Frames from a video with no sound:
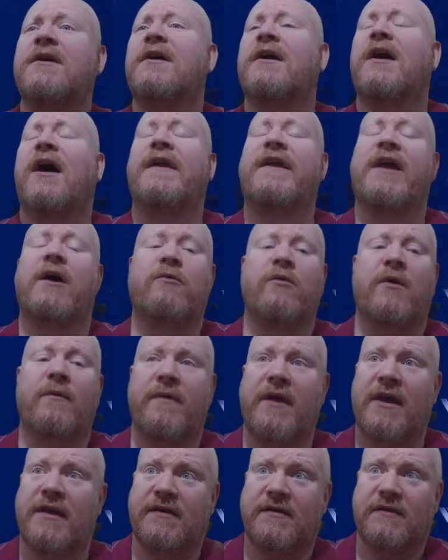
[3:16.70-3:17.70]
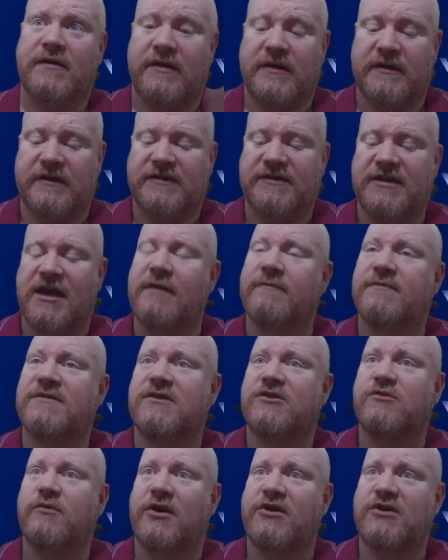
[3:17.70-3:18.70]
and now we're in the same
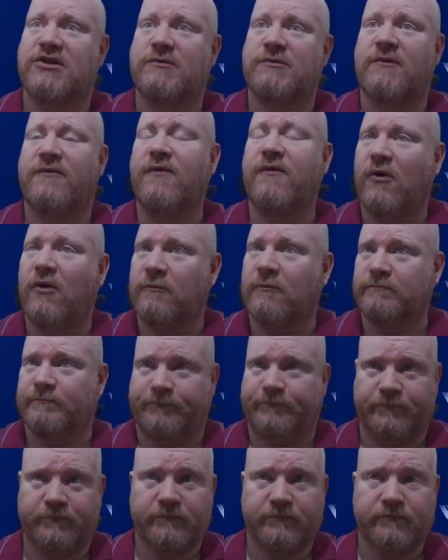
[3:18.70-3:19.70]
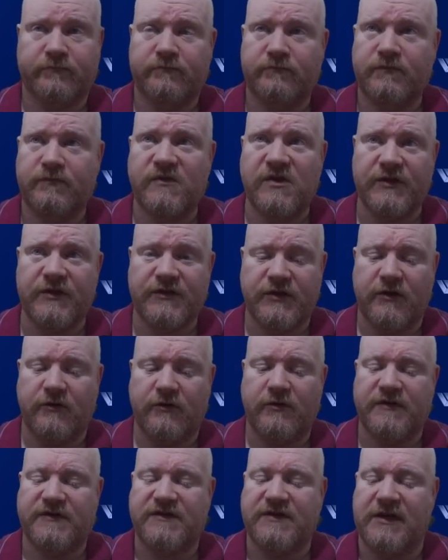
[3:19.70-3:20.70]
situation as before.
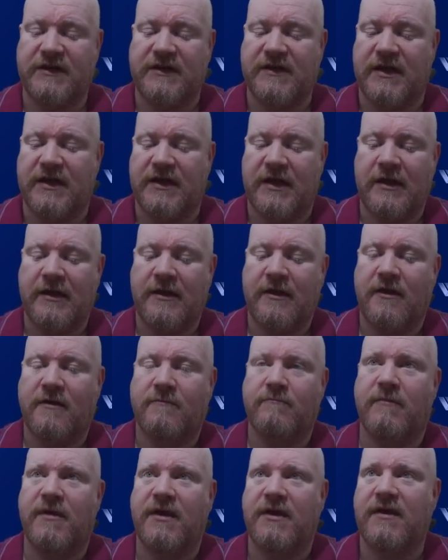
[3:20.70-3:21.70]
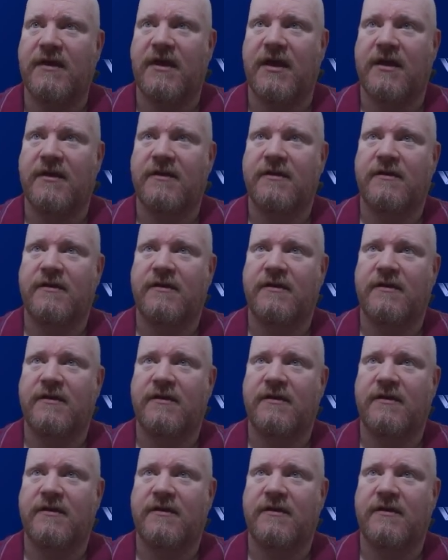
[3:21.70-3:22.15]
So cd media